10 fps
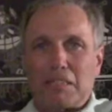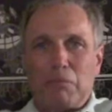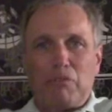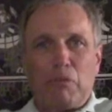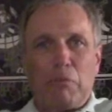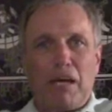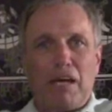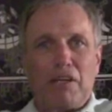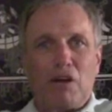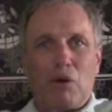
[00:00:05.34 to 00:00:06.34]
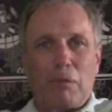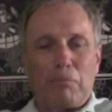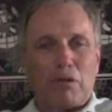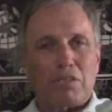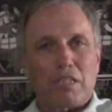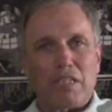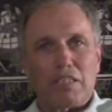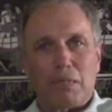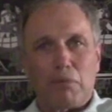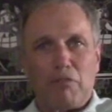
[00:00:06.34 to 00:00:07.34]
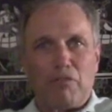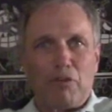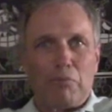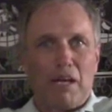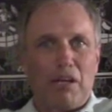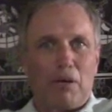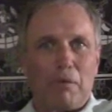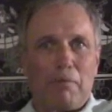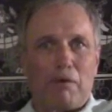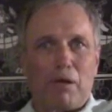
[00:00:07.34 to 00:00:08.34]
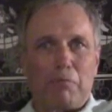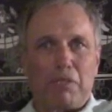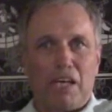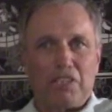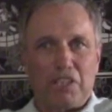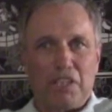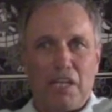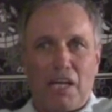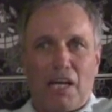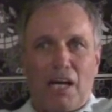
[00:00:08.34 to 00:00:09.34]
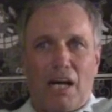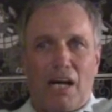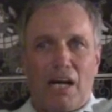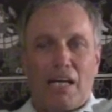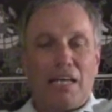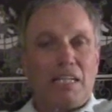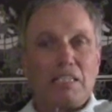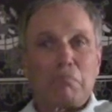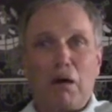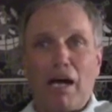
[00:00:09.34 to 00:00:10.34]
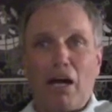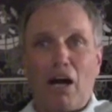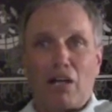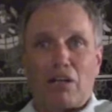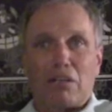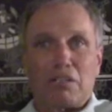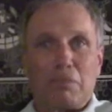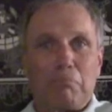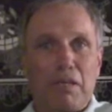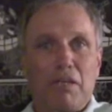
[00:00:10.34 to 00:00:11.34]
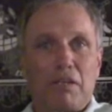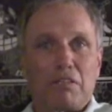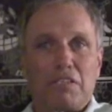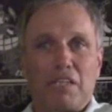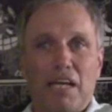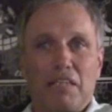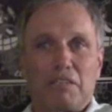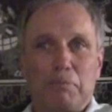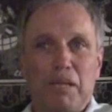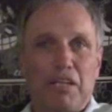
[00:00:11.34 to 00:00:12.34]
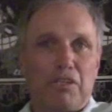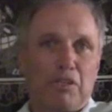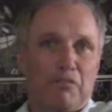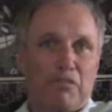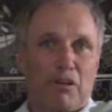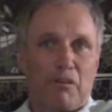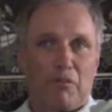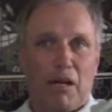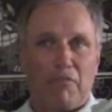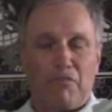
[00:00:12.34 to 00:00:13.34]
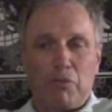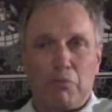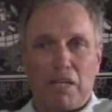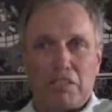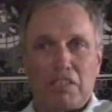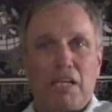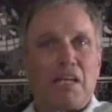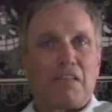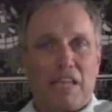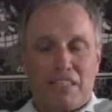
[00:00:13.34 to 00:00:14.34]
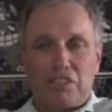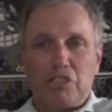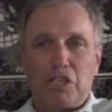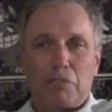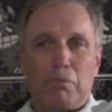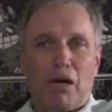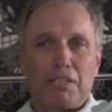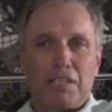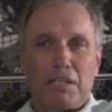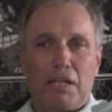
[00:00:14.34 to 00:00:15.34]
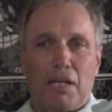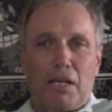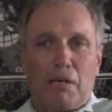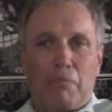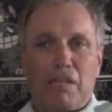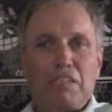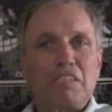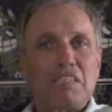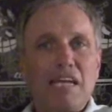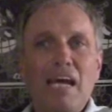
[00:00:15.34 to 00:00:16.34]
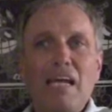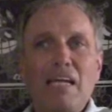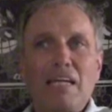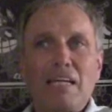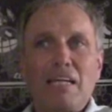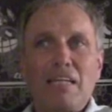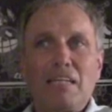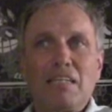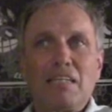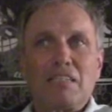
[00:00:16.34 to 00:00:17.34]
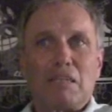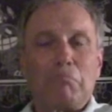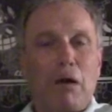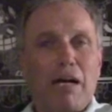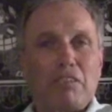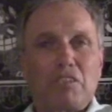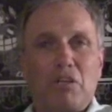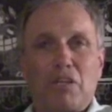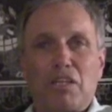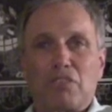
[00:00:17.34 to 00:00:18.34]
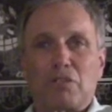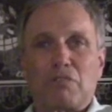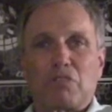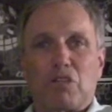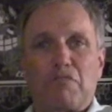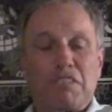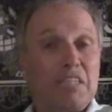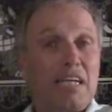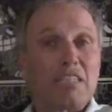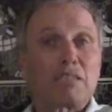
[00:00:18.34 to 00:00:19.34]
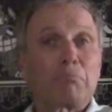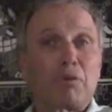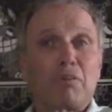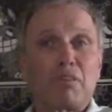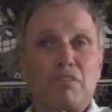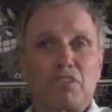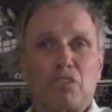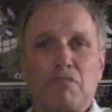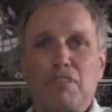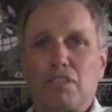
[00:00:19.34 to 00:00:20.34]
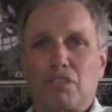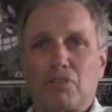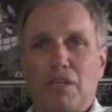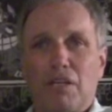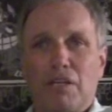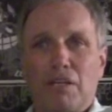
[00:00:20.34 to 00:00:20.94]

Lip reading: Some of you may know me personally, some of you may know me by reputation. It is my honor to be here today speaking to you for a few minutes, thanks to Jess Ponting, because today is a milestone in the history of surfing. Today's the birth of the surf industry.